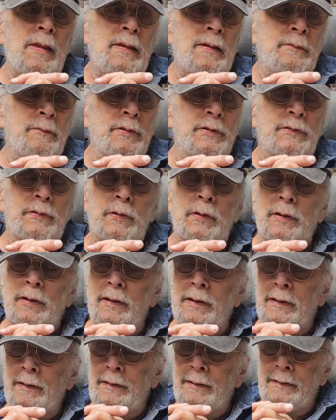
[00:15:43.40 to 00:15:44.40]
We're
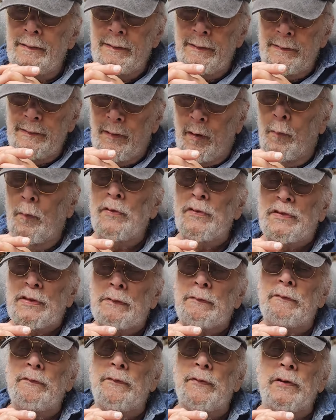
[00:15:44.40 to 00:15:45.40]
talking almost
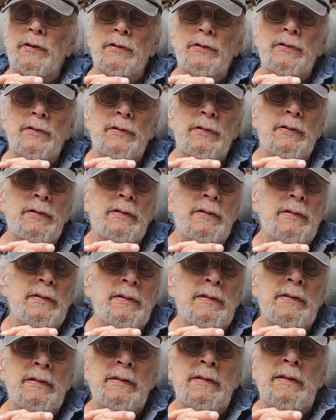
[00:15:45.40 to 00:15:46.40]
7 figures.
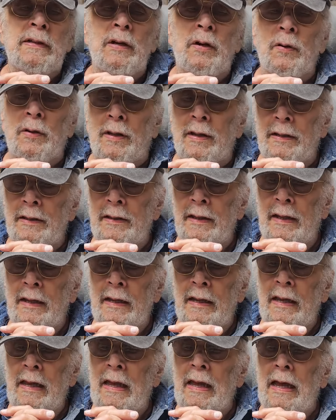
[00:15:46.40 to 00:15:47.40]
Okay,
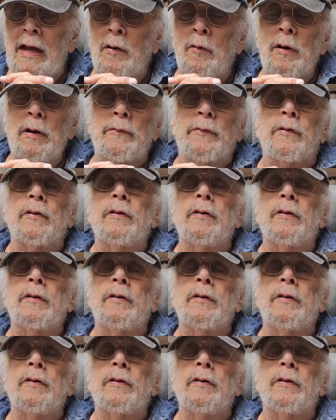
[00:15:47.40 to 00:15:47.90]
however,